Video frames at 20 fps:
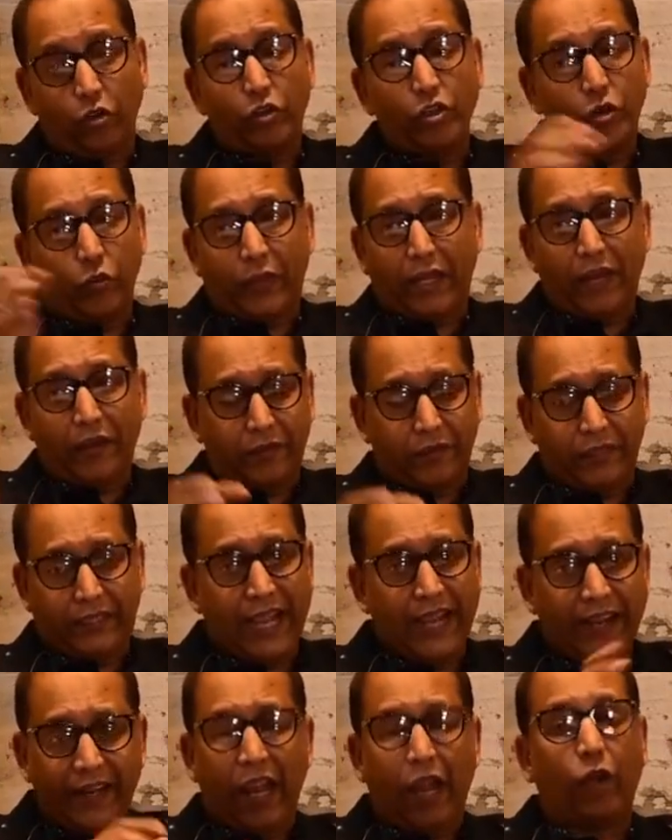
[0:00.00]
You can
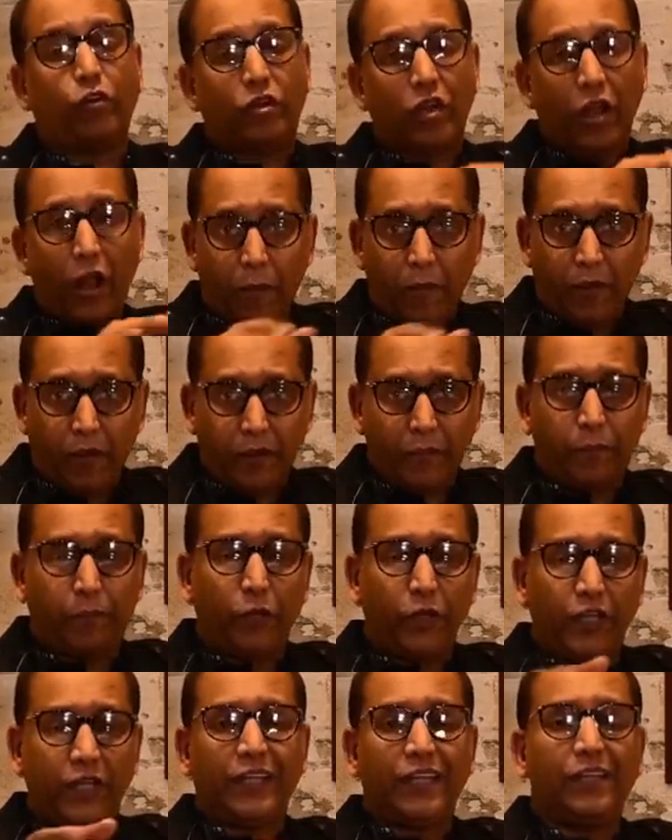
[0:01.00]
take it out,
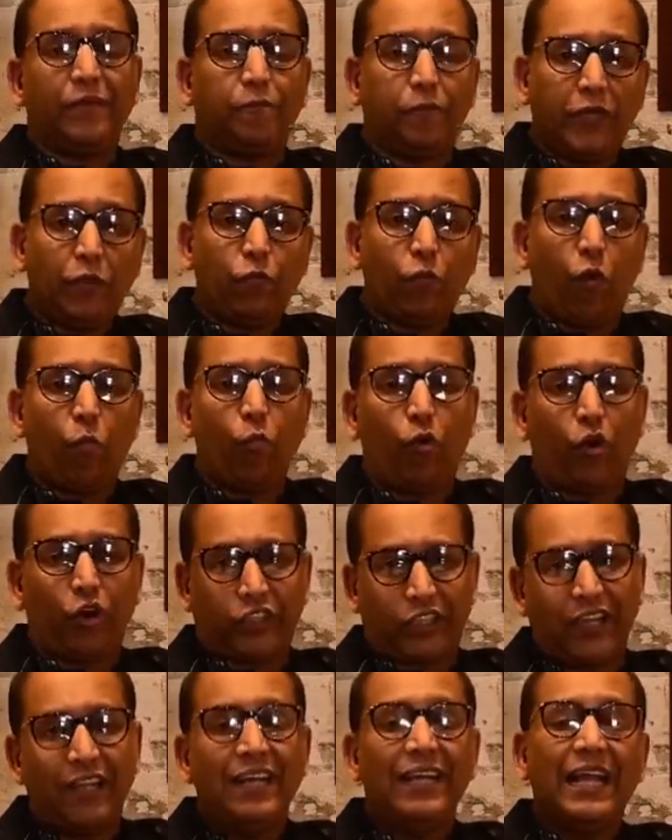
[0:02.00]
put it in pre-warm
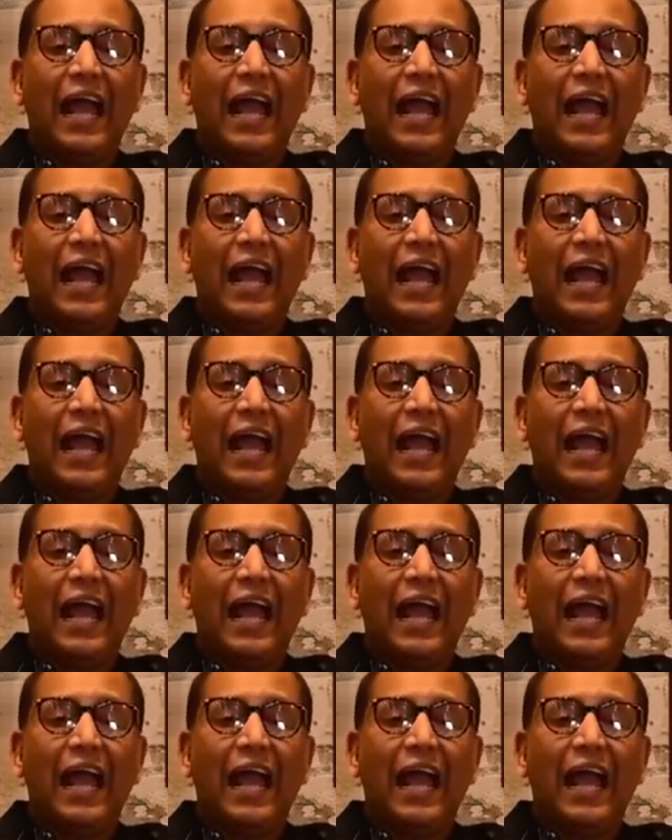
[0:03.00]
water